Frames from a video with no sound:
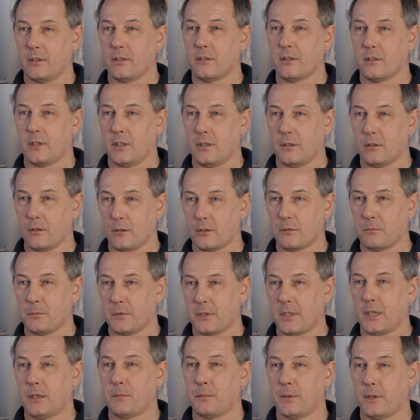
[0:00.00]
is to keep
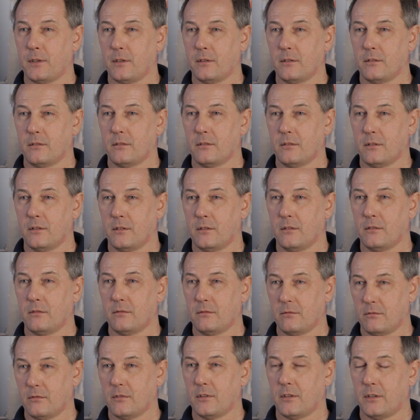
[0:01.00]
customers happy,
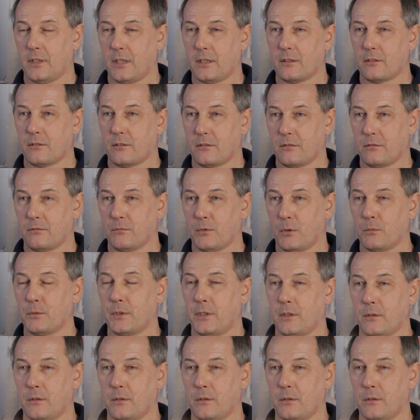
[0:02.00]
and that's what we're